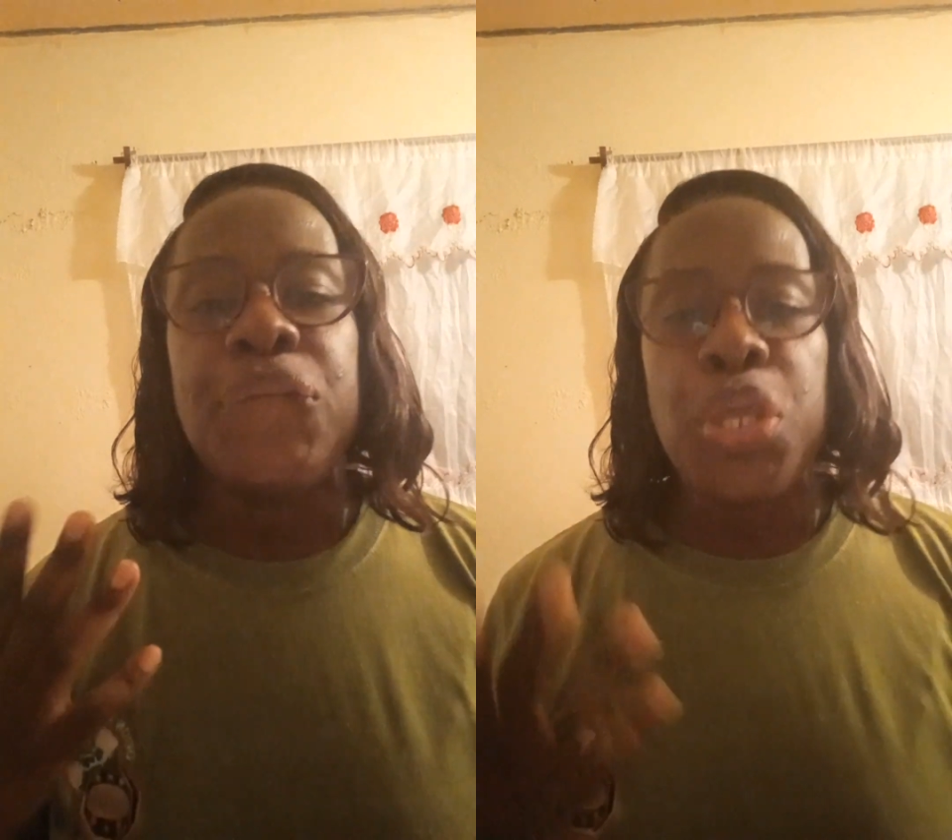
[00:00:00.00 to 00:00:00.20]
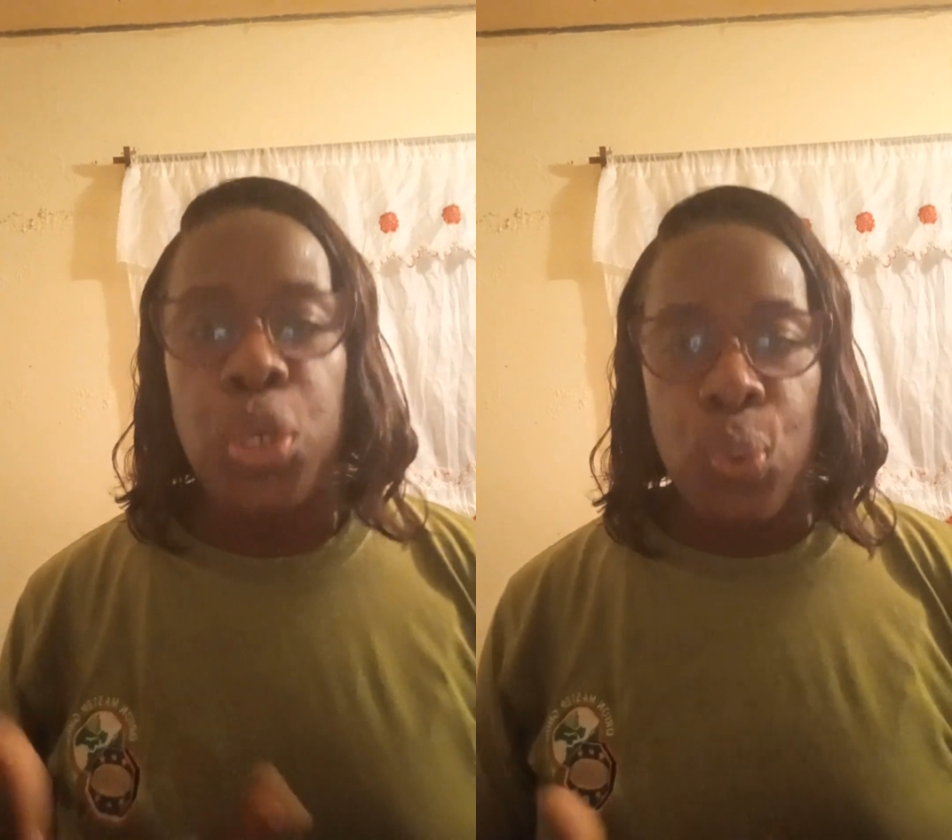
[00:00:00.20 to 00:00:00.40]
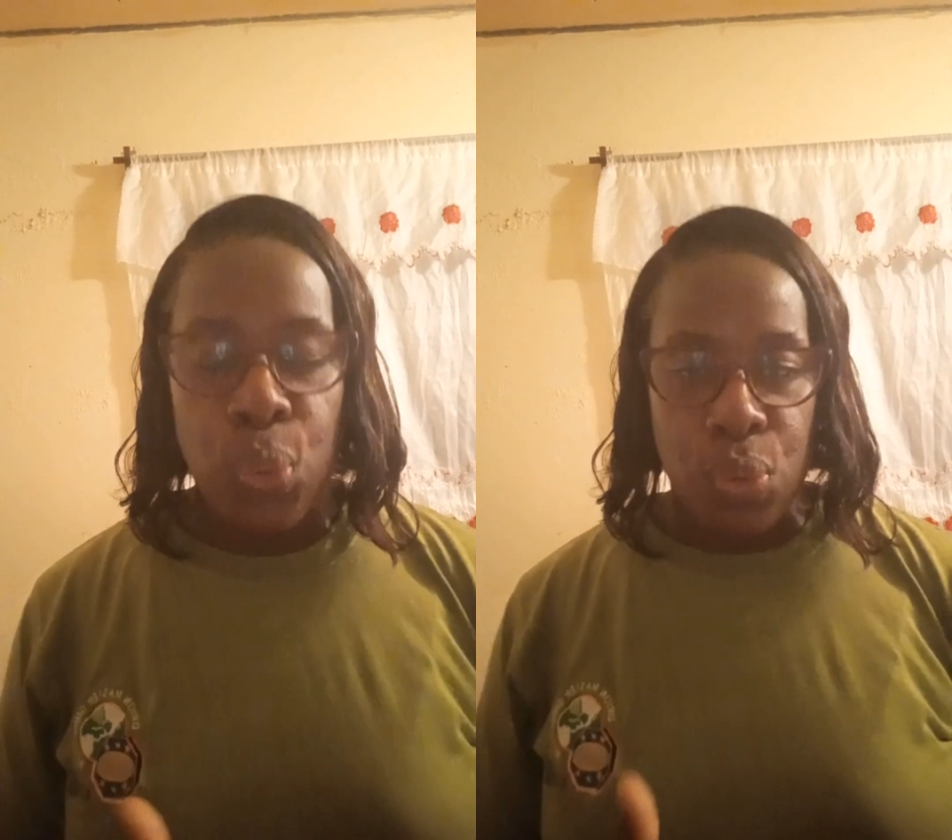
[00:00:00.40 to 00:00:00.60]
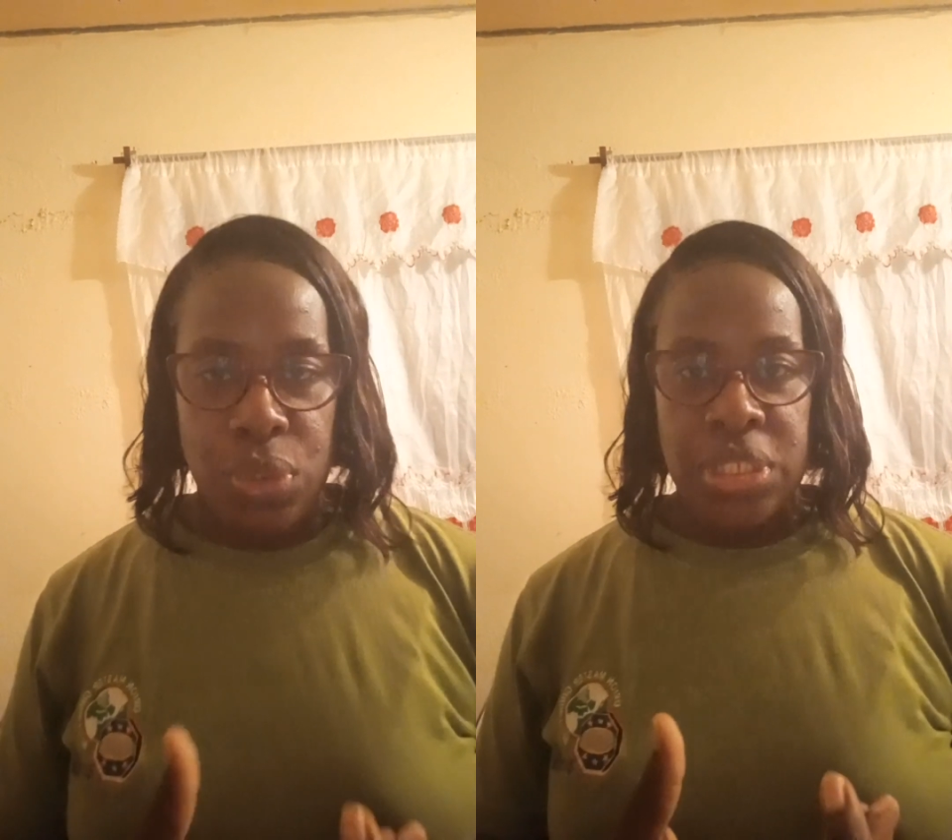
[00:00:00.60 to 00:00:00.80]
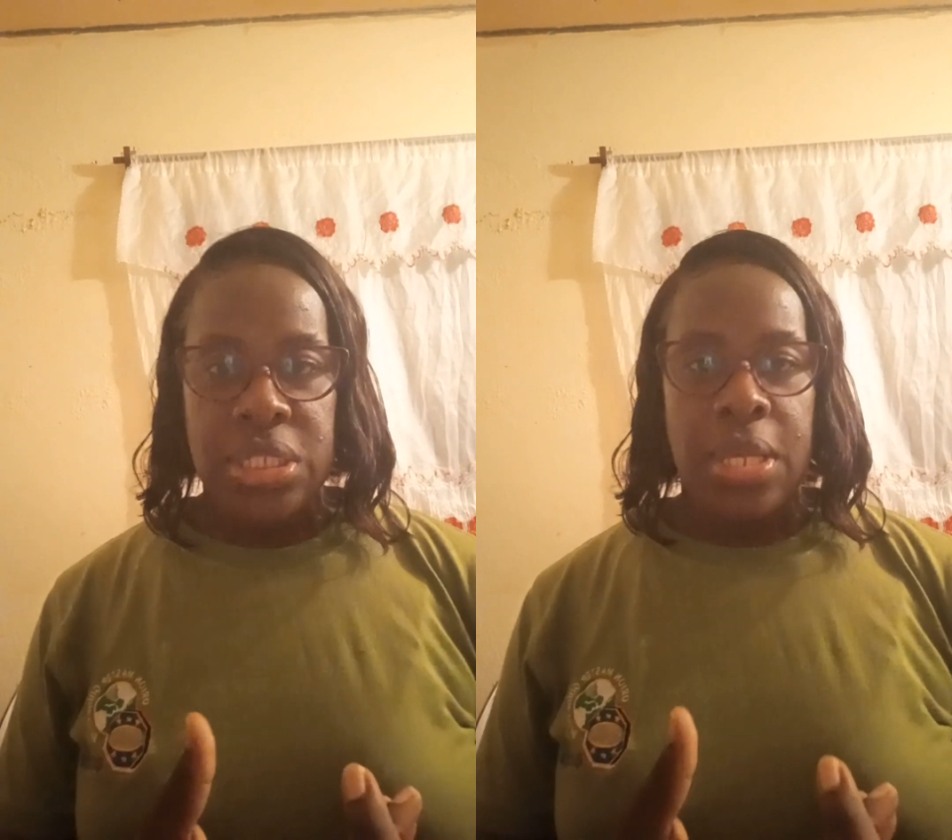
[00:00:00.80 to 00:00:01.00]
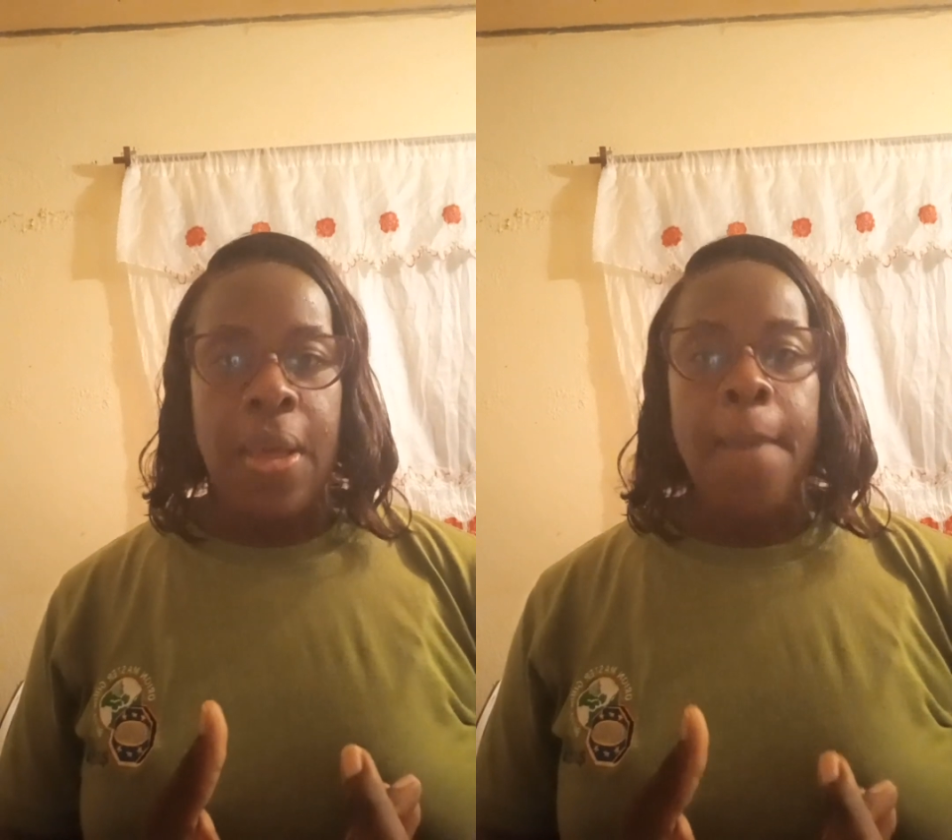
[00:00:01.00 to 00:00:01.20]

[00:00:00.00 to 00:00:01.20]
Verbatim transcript: views.